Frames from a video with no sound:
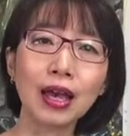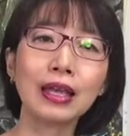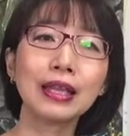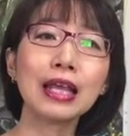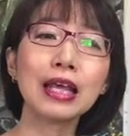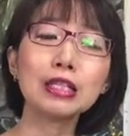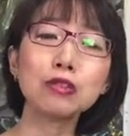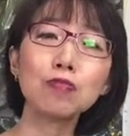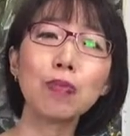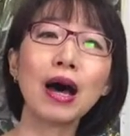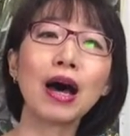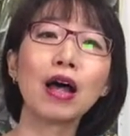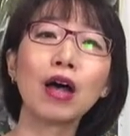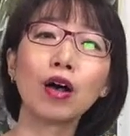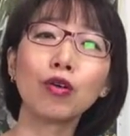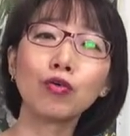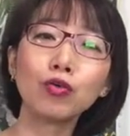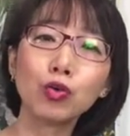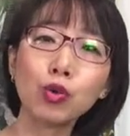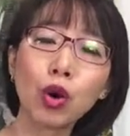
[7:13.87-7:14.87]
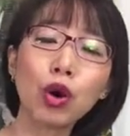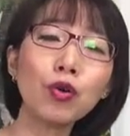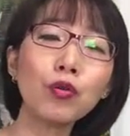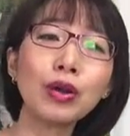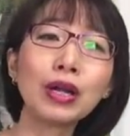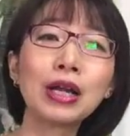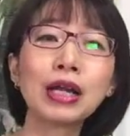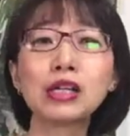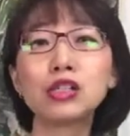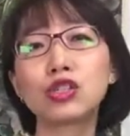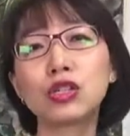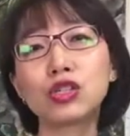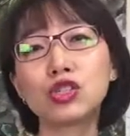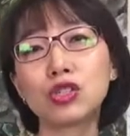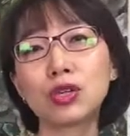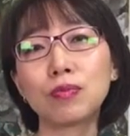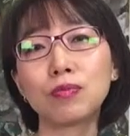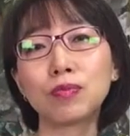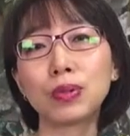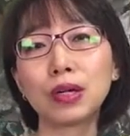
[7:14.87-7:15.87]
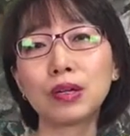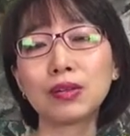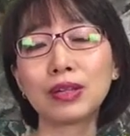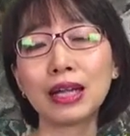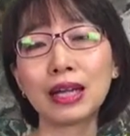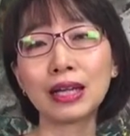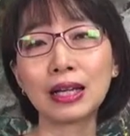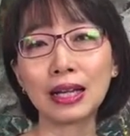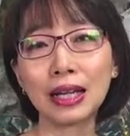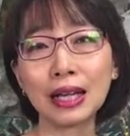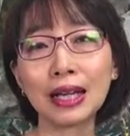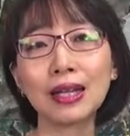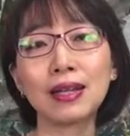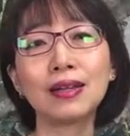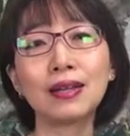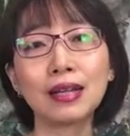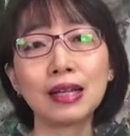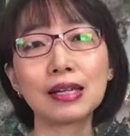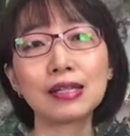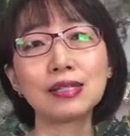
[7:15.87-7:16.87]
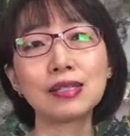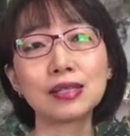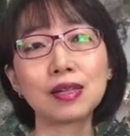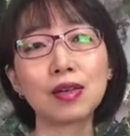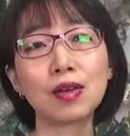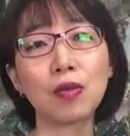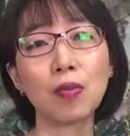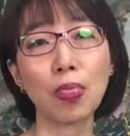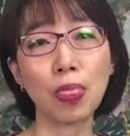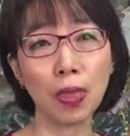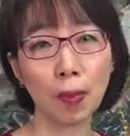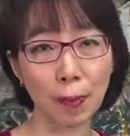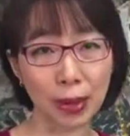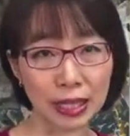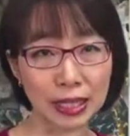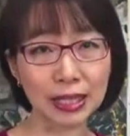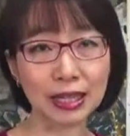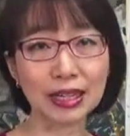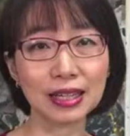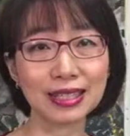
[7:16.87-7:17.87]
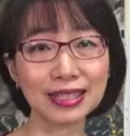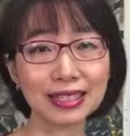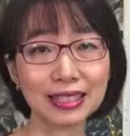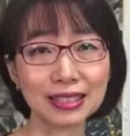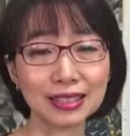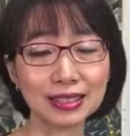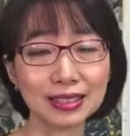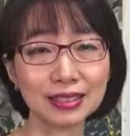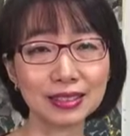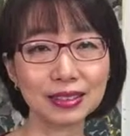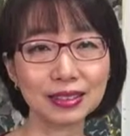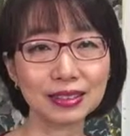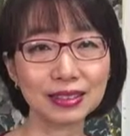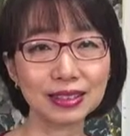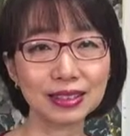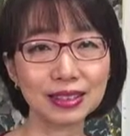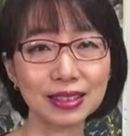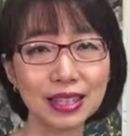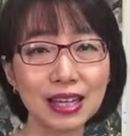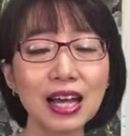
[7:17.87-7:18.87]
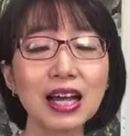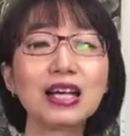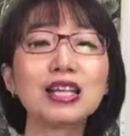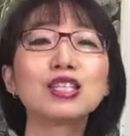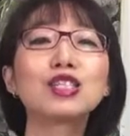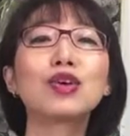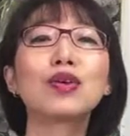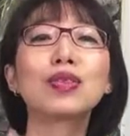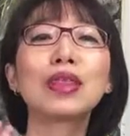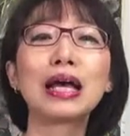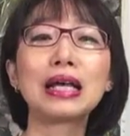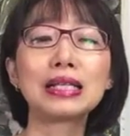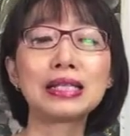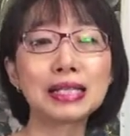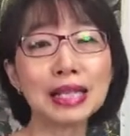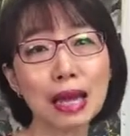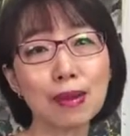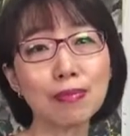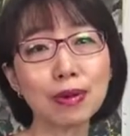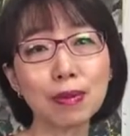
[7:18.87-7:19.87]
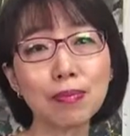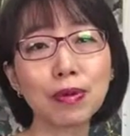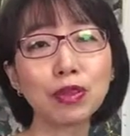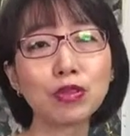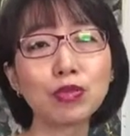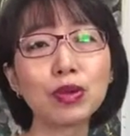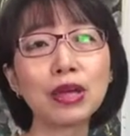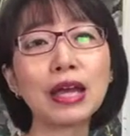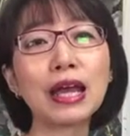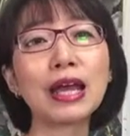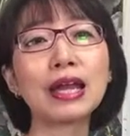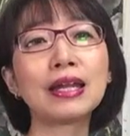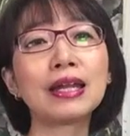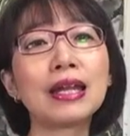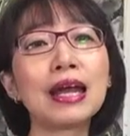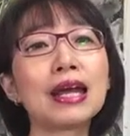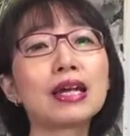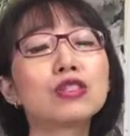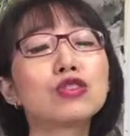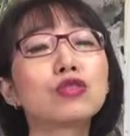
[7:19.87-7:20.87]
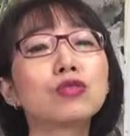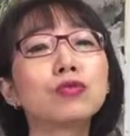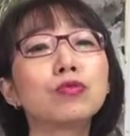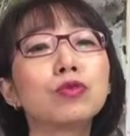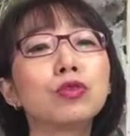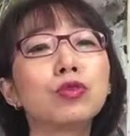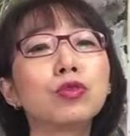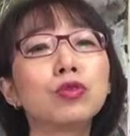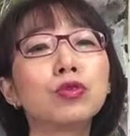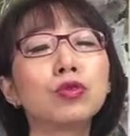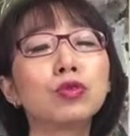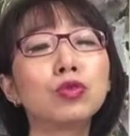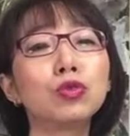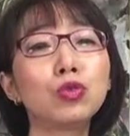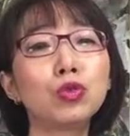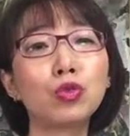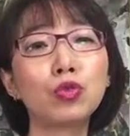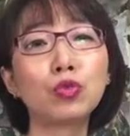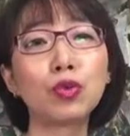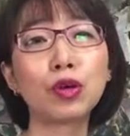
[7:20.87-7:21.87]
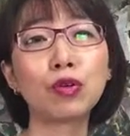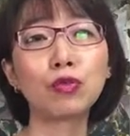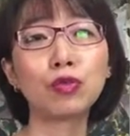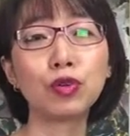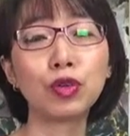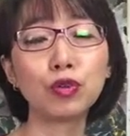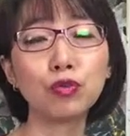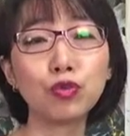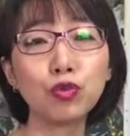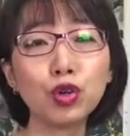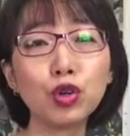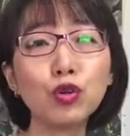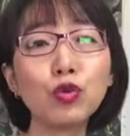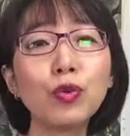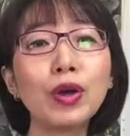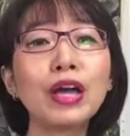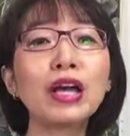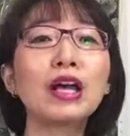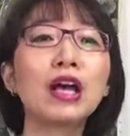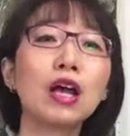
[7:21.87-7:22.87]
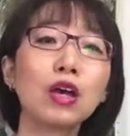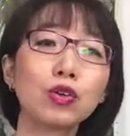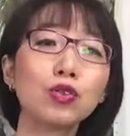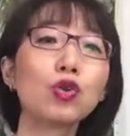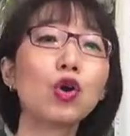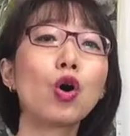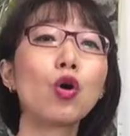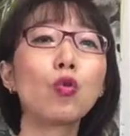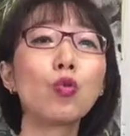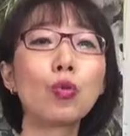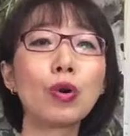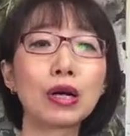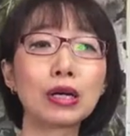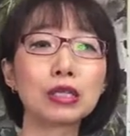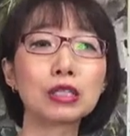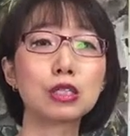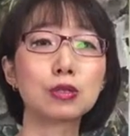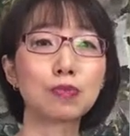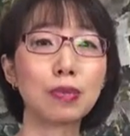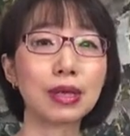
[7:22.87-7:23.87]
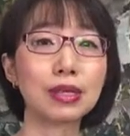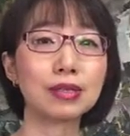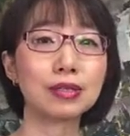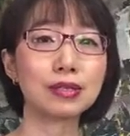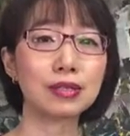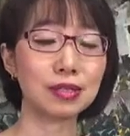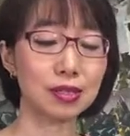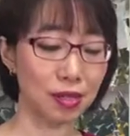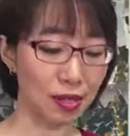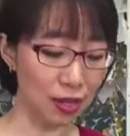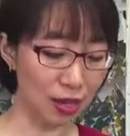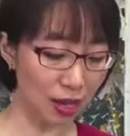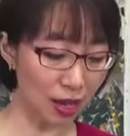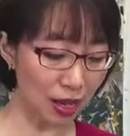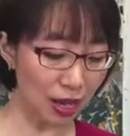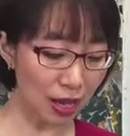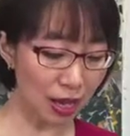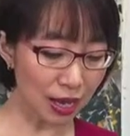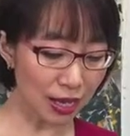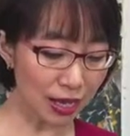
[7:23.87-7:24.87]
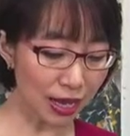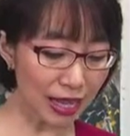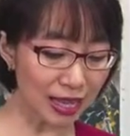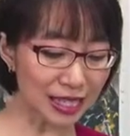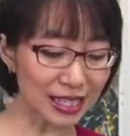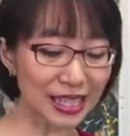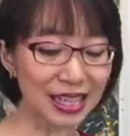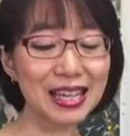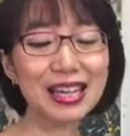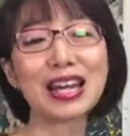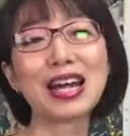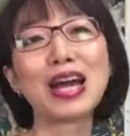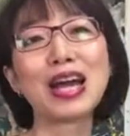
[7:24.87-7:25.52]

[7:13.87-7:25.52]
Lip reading: That's part of your relationship building in this particular year. So that's step number 3, and that has to do with reviewing your workspace. Next,